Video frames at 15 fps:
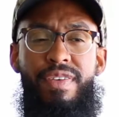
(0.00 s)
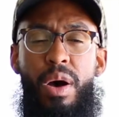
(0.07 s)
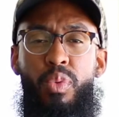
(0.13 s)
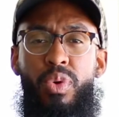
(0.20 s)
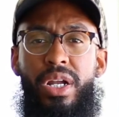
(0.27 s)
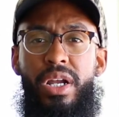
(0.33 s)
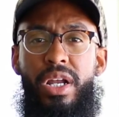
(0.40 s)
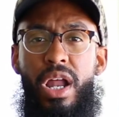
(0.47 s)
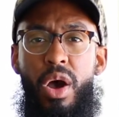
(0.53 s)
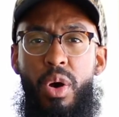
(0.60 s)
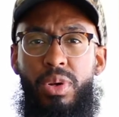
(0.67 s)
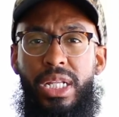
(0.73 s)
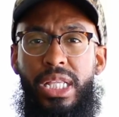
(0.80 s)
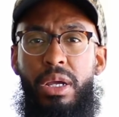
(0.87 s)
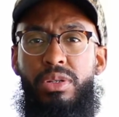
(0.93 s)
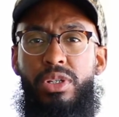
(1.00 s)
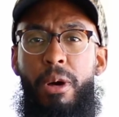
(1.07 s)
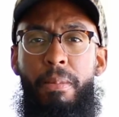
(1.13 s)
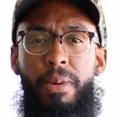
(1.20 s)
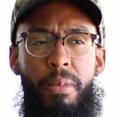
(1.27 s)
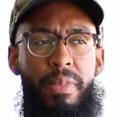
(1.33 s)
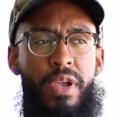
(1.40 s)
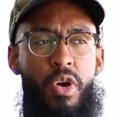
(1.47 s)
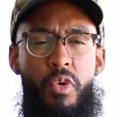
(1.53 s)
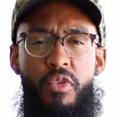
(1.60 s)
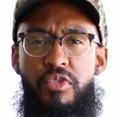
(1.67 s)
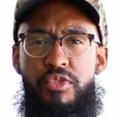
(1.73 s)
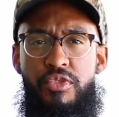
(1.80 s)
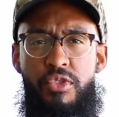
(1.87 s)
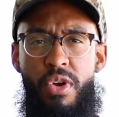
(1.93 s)
I would have known that they was gonna put me on
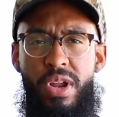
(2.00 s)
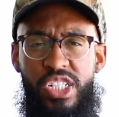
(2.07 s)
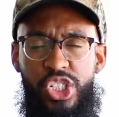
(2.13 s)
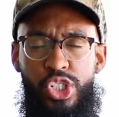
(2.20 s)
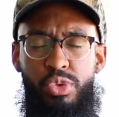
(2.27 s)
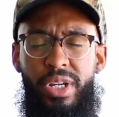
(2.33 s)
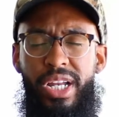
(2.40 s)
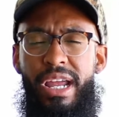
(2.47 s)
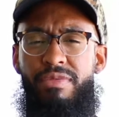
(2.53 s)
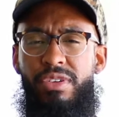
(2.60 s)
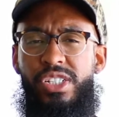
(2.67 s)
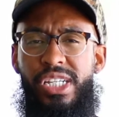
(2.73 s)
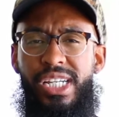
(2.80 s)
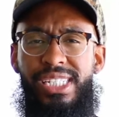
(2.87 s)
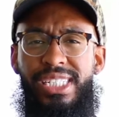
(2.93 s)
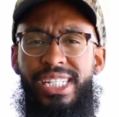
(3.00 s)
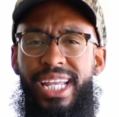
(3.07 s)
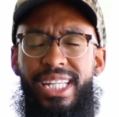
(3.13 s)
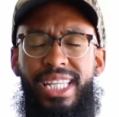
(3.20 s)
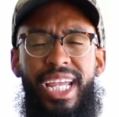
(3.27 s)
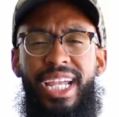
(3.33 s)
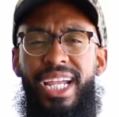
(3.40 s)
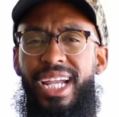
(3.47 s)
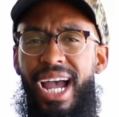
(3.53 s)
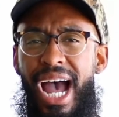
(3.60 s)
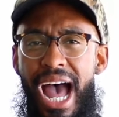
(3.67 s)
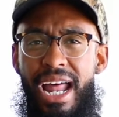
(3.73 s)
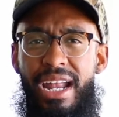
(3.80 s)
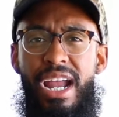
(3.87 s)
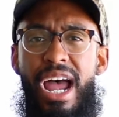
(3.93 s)
Front Street every chance that they
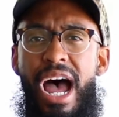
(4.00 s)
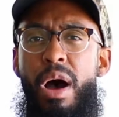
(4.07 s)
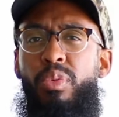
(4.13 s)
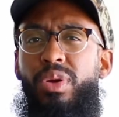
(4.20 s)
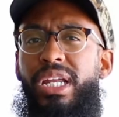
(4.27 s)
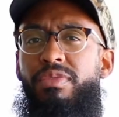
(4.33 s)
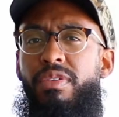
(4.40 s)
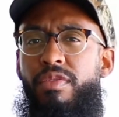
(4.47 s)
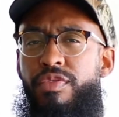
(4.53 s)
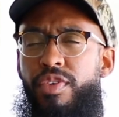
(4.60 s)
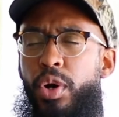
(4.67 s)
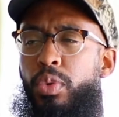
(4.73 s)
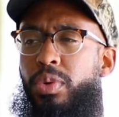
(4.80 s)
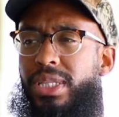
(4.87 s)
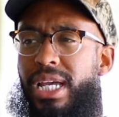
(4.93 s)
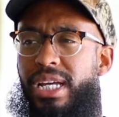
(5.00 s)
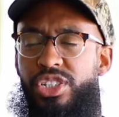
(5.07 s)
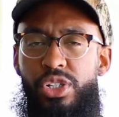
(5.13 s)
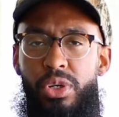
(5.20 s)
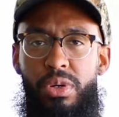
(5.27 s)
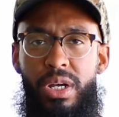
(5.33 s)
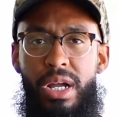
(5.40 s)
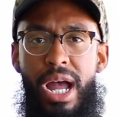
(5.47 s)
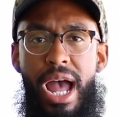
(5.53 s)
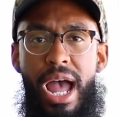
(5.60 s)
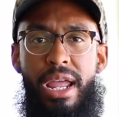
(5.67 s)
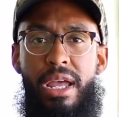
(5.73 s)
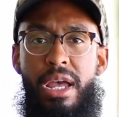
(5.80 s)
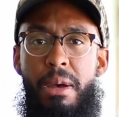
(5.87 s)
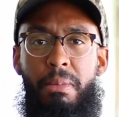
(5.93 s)
got, I wouldn't even fool with that joker, all
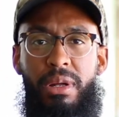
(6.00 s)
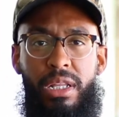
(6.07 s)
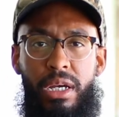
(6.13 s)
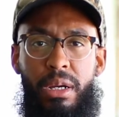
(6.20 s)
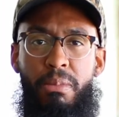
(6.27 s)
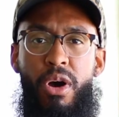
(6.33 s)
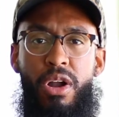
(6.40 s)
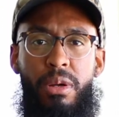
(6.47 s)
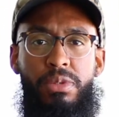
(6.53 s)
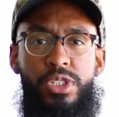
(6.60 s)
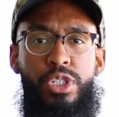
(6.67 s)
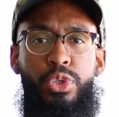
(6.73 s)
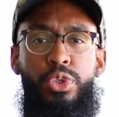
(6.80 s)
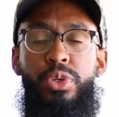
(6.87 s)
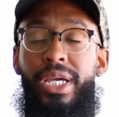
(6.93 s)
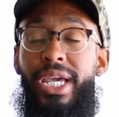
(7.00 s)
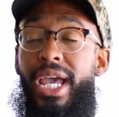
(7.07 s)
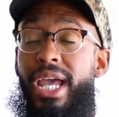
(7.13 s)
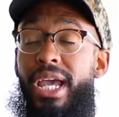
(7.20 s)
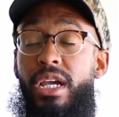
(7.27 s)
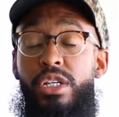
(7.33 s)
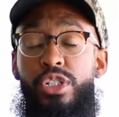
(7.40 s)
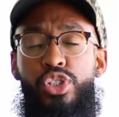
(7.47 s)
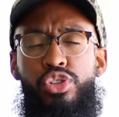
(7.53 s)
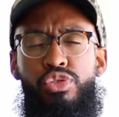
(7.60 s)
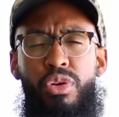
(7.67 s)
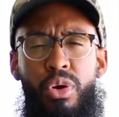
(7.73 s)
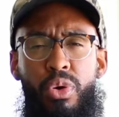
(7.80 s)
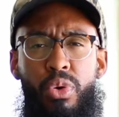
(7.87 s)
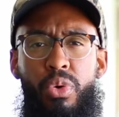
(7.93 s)
right? But look, bar number 2, you can't
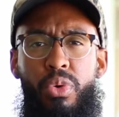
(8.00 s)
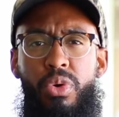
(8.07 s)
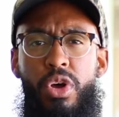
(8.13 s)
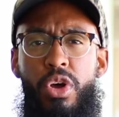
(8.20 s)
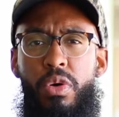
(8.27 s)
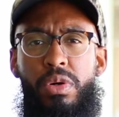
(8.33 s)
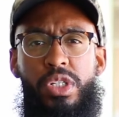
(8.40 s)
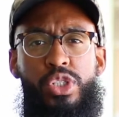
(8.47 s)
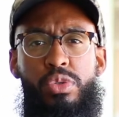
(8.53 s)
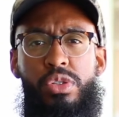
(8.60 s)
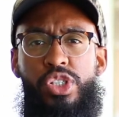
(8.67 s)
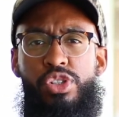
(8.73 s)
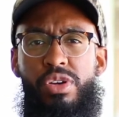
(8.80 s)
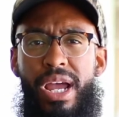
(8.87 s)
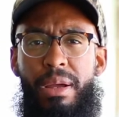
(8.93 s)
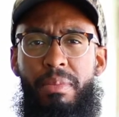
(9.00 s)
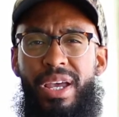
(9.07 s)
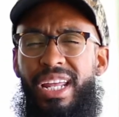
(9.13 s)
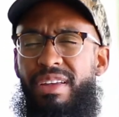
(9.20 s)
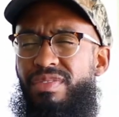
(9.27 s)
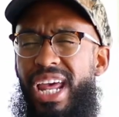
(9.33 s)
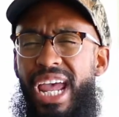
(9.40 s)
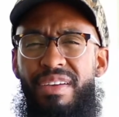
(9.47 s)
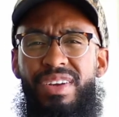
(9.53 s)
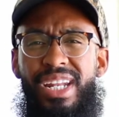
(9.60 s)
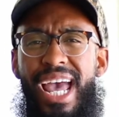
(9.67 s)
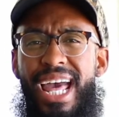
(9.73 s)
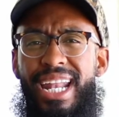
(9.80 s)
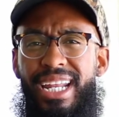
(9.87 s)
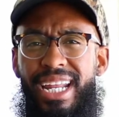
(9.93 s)
control what you attract, man. If David
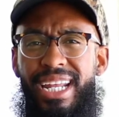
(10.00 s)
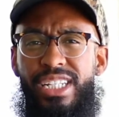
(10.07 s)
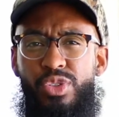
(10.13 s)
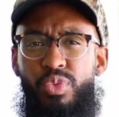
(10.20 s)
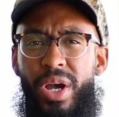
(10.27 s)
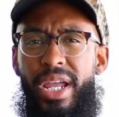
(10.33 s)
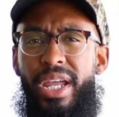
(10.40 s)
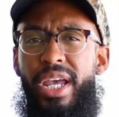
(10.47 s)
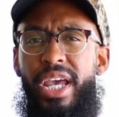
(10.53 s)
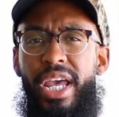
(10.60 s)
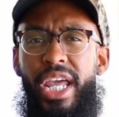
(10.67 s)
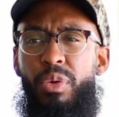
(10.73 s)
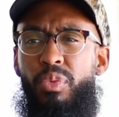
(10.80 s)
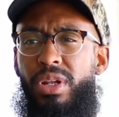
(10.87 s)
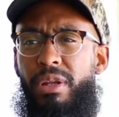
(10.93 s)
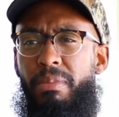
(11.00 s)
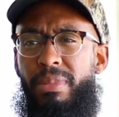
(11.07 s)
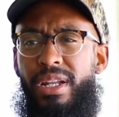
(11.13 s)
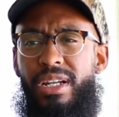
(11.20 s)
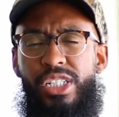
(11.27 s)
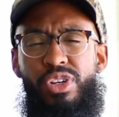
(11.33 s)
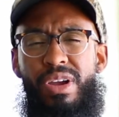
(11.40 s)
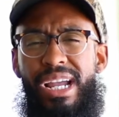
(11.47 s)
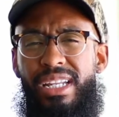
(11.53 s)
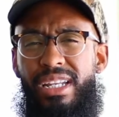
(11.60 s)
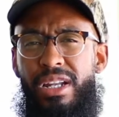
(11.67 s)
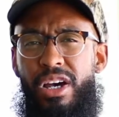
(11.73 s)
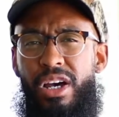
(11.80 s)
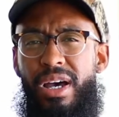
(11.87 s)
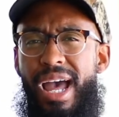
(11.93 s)
had it his way, he wouldn't have been
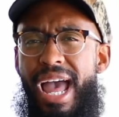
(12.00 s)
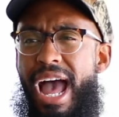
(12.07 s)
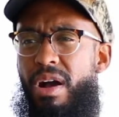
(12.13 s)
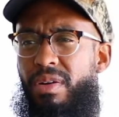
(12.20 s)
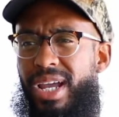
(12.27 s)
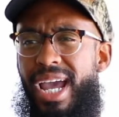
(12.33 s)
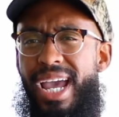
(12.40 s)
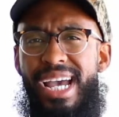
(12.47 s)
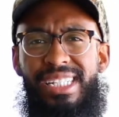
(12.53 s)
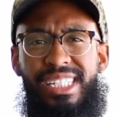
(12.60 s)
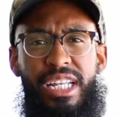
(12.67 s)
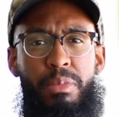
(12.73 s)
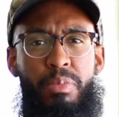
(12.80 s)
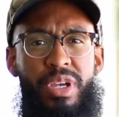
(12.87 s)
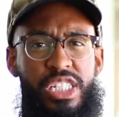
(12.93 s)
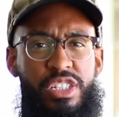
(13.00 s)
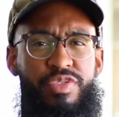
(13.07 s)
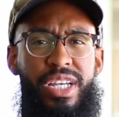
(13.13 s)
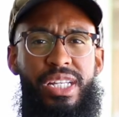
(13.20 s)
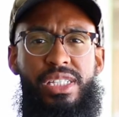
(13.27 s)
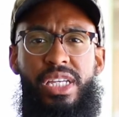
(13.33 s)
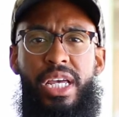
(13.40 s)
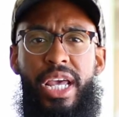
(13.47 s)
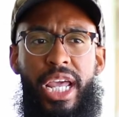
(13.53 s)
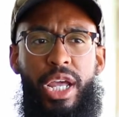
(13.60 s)
attracting outcasts and misfits.